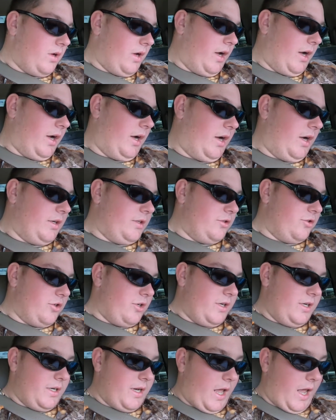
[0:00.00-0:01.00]
one
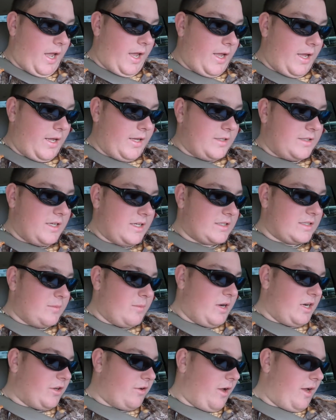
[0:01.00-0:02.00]
hundred sixty
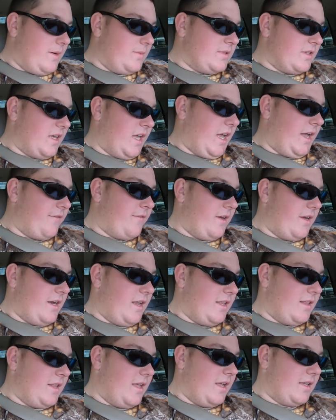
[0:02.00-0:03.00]
milligrams of caffeine
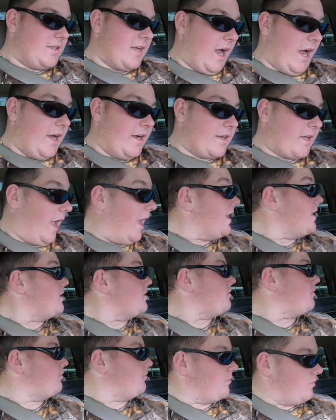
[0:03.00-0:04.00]
in the entire
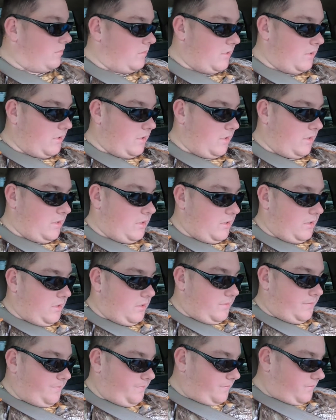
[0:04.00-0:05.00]
can. Why didn't it have as much
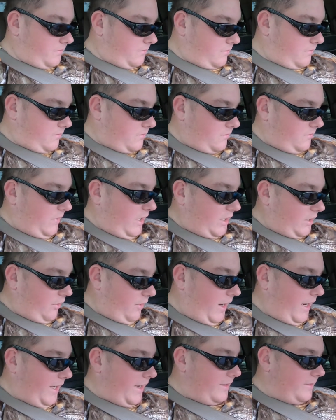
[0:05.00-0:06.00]
Bang to it? Not
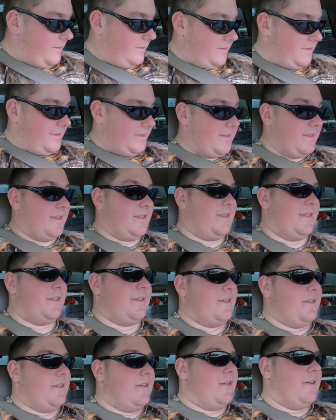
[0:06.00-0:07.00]
quite. It's a monster.
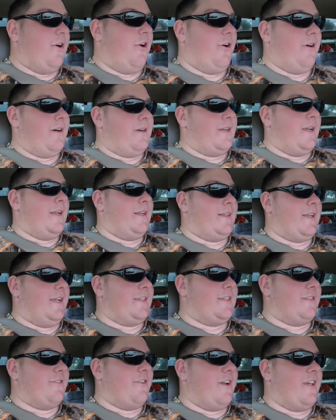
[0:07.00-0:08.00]
Well, it
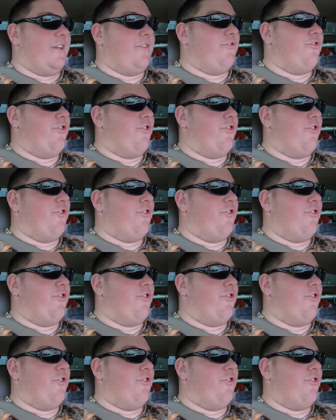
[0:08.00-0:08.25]
doesn't really